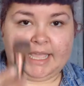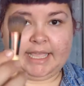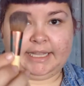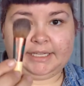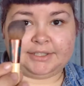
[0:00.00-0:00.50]

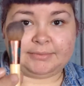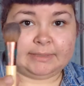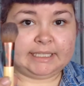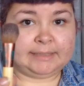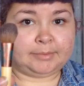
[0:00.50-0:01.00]
And it's
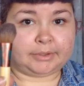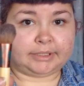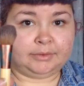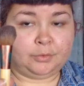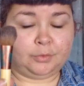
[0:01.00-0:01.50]
really
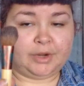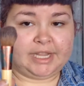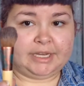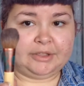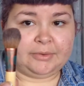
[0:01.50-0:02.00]
important
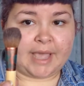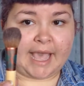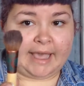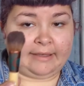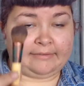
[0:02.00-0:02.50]
when you
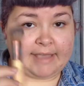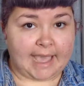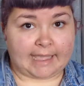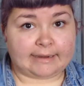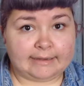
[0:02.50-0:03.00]
have
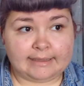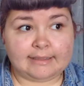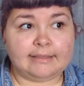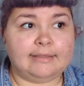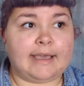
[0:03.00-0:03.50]

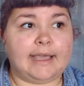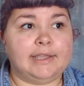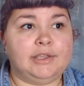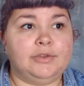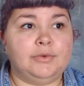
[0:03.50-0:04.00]
acne
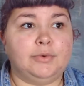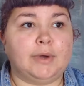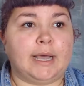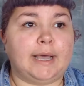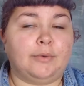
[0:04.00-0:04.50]
that you